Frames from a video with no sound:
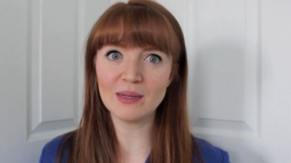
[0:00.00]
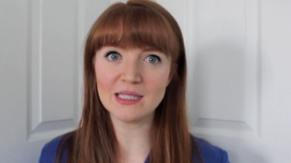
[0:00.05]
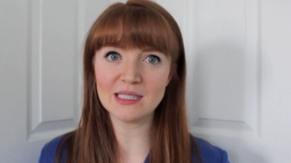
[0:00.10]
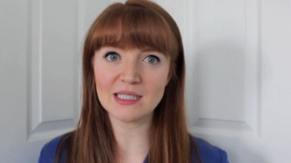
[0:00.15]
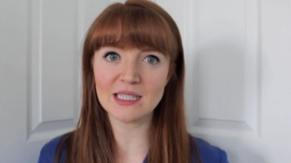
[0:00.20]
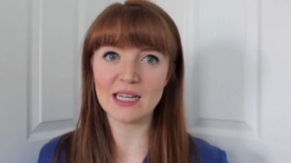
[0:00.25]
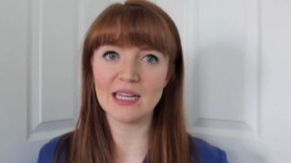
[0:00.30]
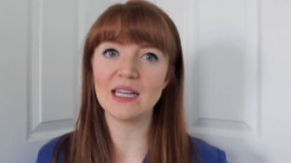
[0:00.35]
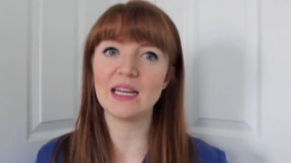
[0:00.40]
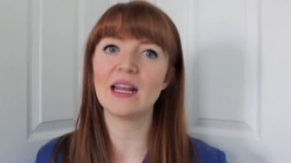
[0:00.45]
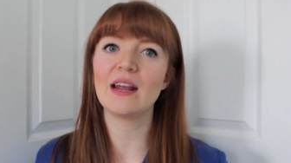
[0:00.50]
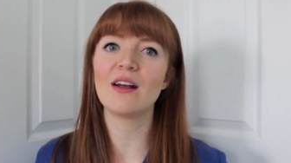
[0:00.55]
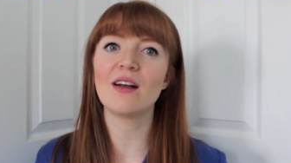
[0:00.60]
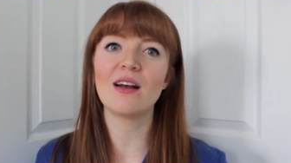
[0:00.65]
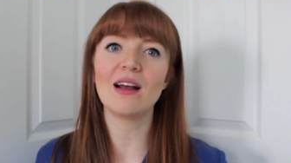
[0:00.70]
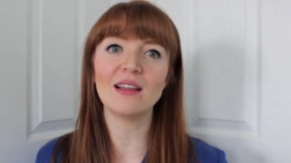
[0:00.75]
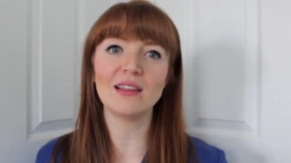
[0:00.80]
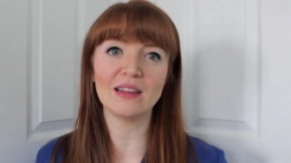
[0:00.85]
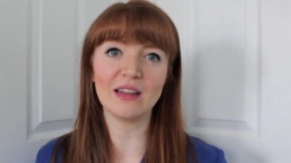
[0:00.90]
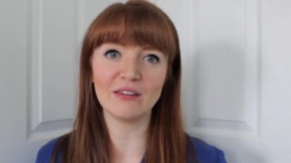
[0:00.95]
my
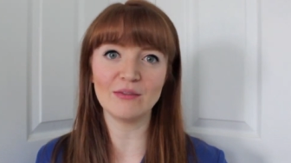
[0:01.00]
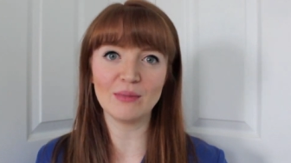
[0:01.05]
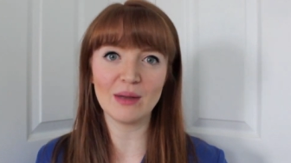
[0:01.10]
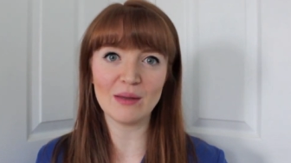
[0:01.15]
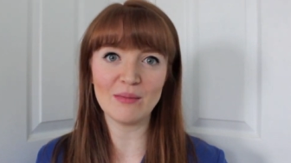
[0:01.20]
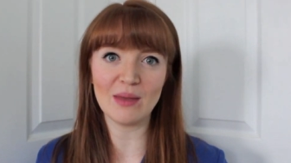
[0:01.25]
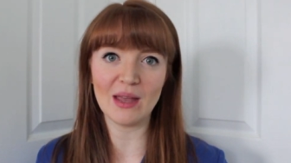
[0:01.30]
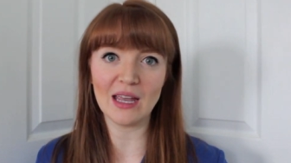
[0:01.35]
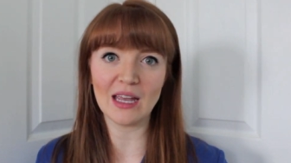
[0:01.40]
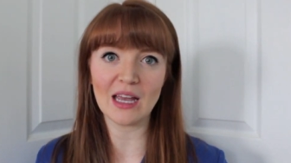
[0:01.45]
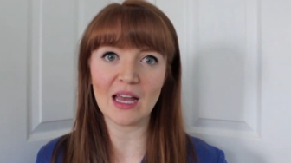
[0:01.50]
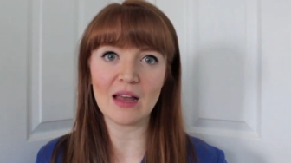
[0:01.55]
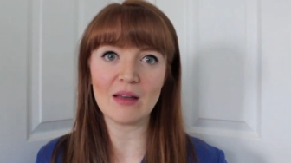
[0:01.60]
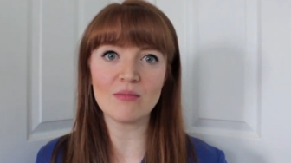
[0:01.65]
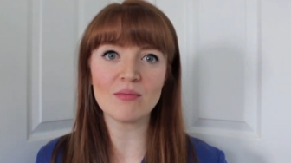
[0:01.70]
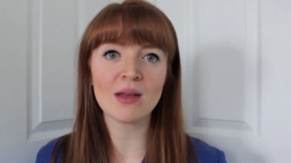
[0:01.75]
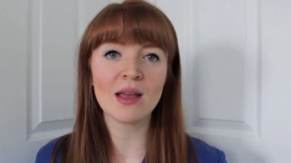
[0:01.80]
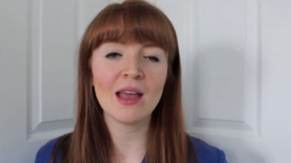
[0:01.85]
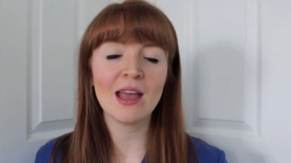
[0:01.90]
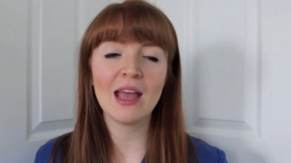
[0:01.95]
skincare, I love my
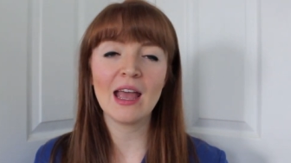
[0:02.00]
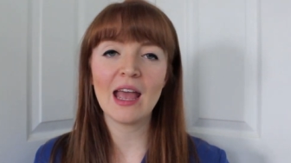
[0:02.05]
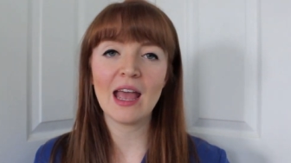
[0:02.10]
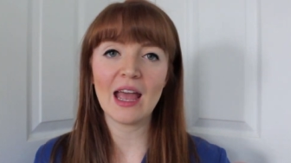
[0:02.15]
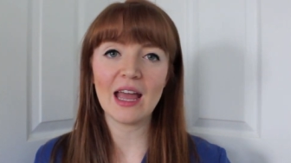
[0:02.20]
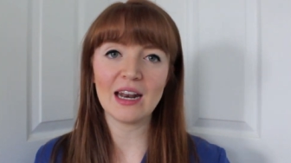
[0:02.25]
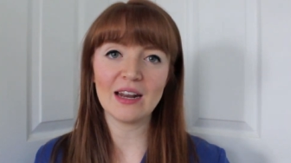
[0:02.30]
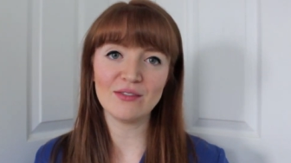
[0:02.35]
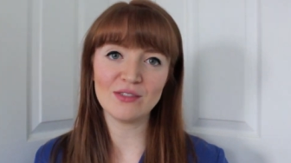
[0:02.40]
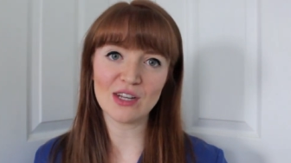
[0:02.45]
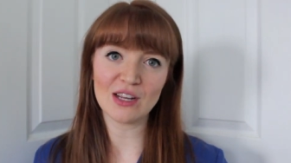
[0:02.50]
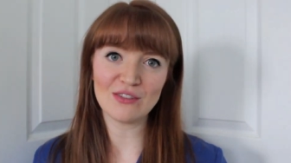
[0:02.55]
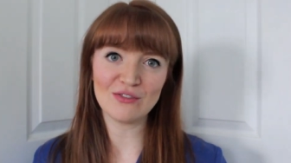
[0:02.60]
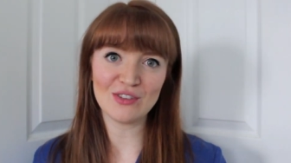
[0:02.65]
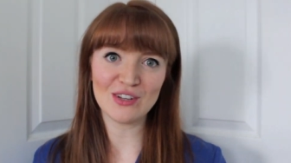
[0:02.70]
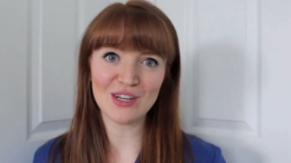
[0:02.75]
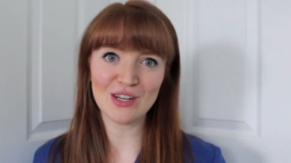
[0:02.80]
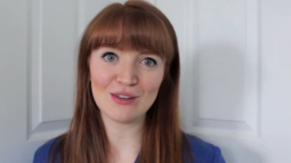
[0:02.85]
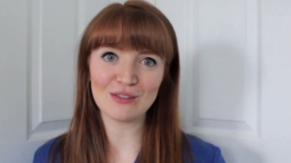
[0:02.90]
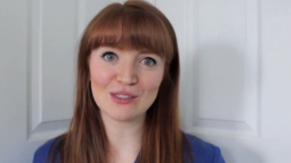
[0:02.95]
makeup, and I've done
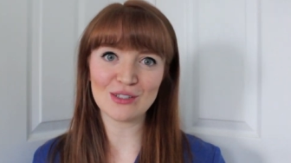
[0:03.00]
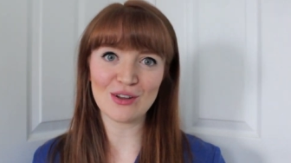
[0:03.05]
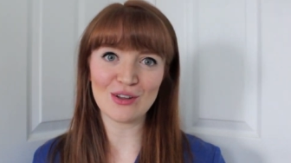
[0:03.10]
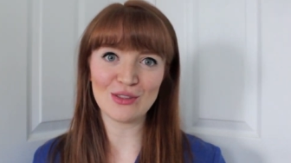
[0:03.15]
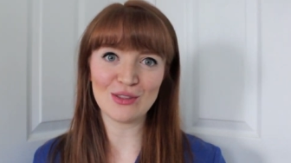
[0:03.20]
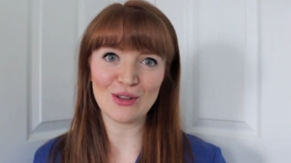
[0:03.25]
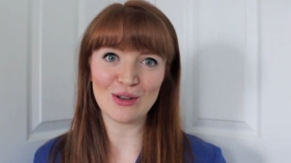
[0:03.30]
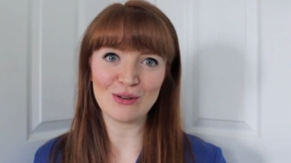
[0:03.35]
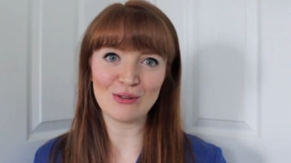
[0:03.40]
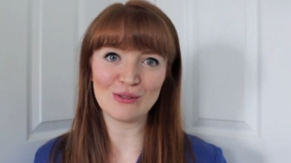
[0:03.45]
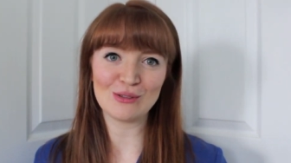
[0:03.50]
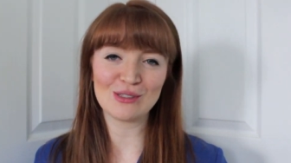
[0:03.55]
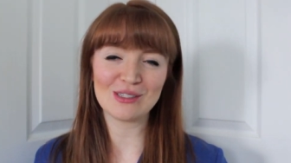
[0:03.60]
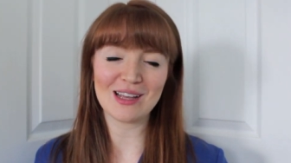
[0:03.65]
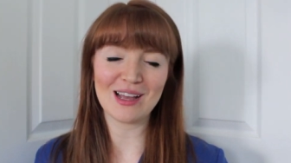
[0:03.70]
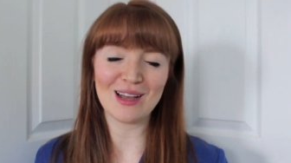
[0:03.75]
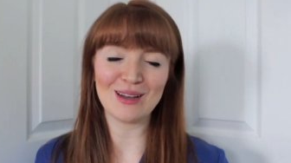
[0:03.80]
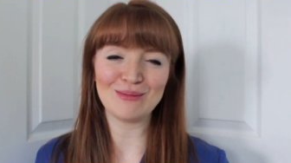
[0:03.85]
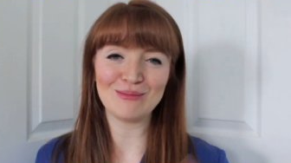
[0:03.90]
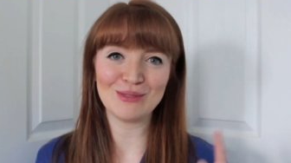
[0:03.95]
videos on those
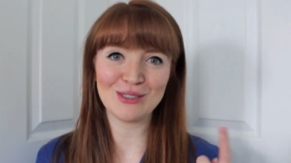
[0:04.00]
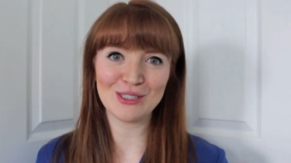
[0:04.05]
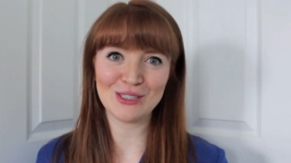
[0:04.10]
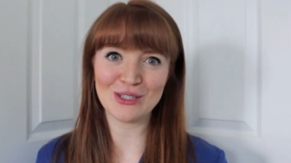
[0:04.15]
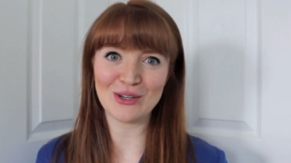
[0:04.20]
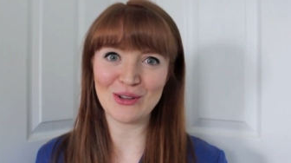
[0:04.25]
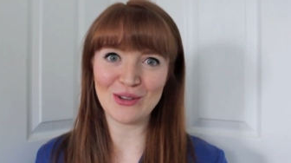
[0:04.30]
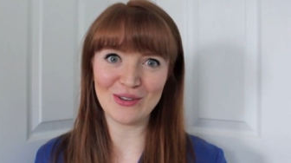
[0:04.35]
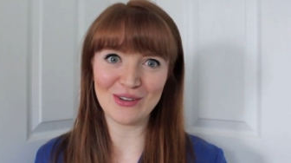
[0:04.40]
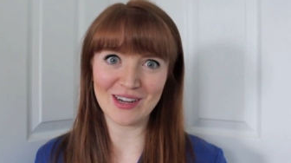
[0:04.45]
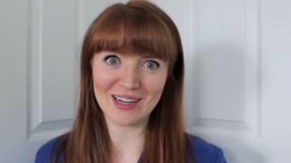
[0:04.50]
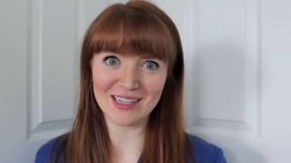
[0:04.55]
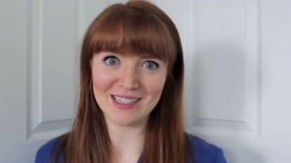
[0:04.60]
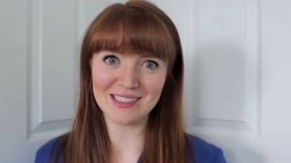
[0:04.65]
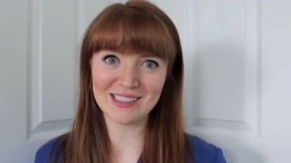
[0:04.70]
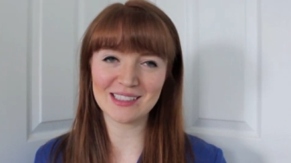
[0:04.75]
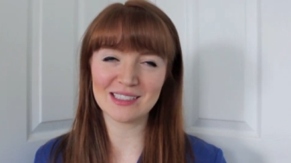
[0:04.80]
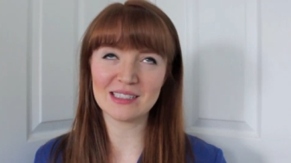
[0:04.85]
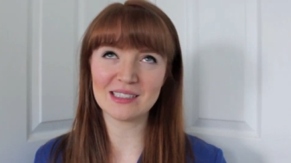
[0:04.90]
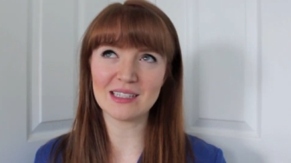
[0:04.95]
to show you
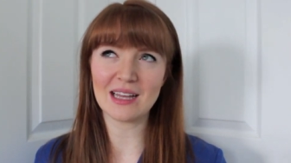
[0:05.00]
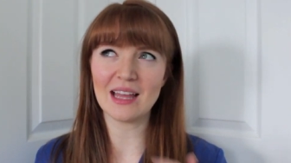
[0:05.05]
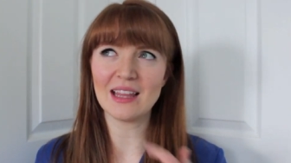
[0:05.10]
guys.